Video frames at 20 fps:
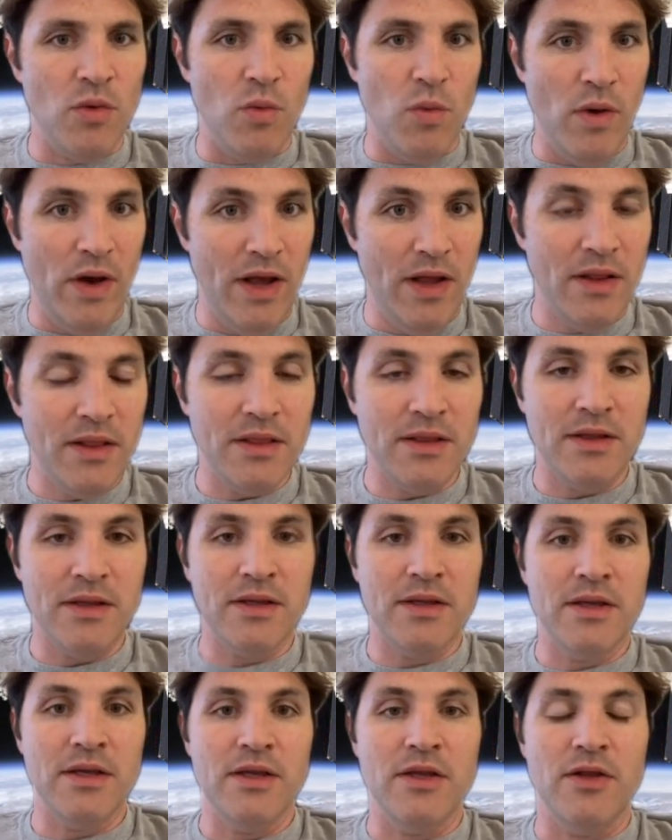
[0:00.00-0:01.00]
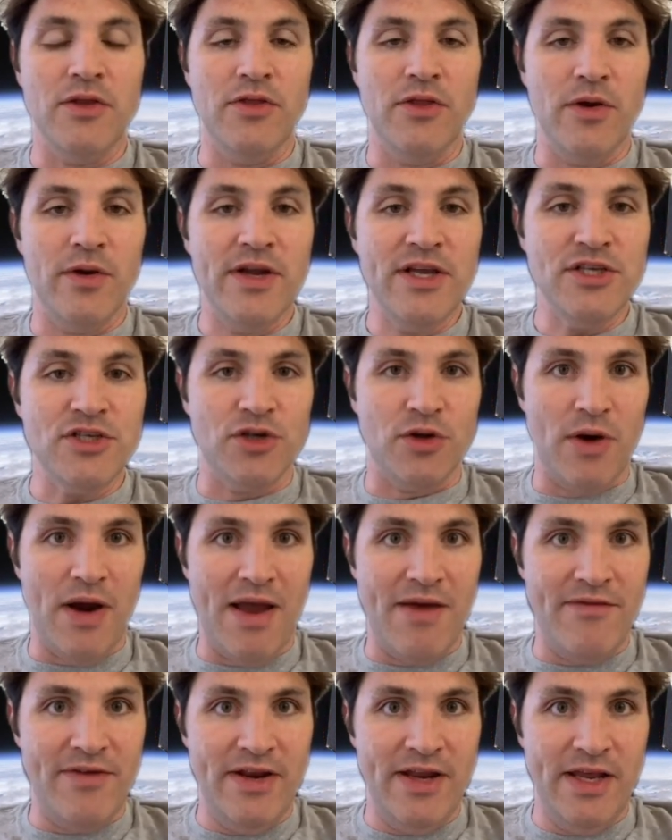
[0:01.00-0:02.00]
Well, there is
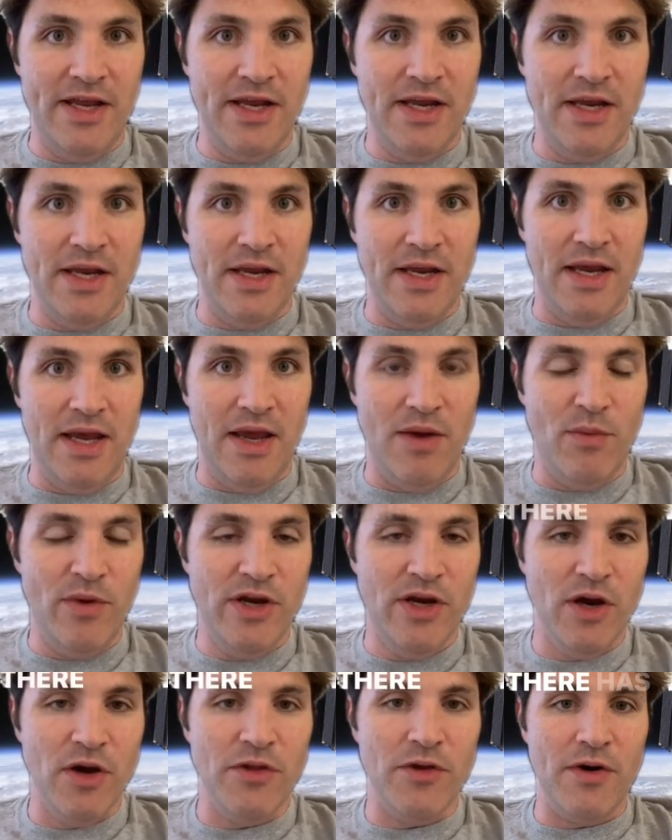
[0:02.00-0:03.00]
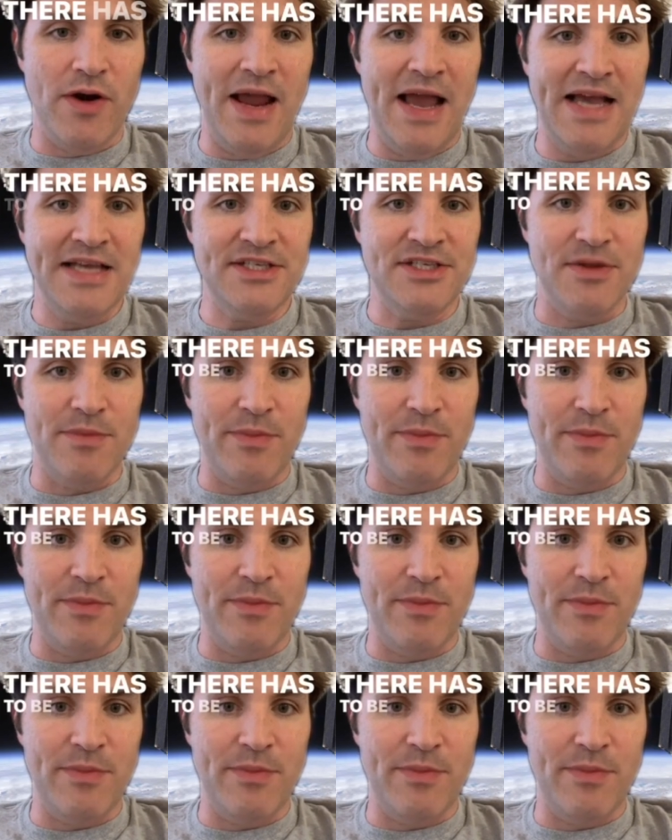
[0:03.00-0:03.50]
gravity, and we know there has to